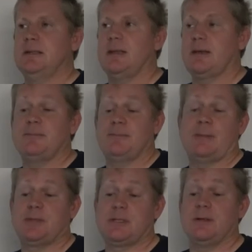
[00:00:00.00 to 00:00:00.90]

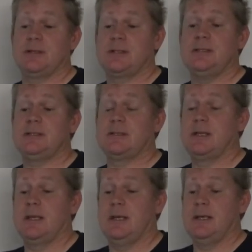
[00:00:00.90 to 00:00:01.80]
I'm serious.
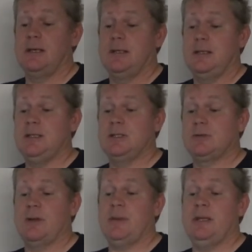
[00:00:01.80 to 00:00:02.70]
He
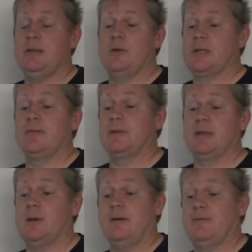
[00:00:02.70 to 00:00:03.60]
knows everything
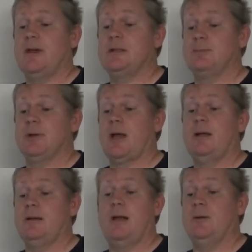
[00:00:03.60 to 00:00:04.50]
about Facebook. I
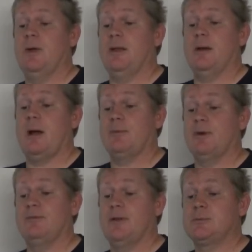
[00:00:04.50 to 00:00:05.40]
don't know how to
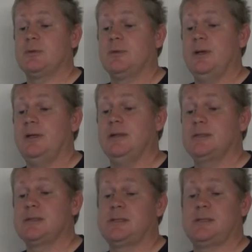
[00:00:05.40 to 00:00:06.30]
operate Facebook the way he
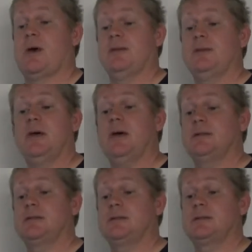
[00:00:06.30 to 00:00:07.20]
does, because it's all he
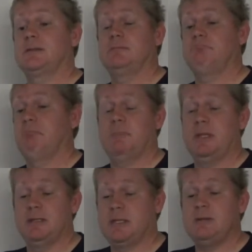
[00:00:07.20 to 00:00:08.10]
does.
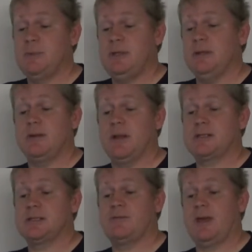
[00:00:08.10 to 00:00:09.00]
Seems to me he neglects
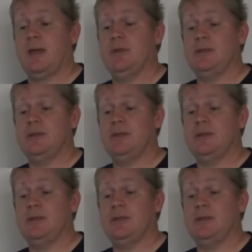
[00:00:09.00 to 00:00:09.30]
his family.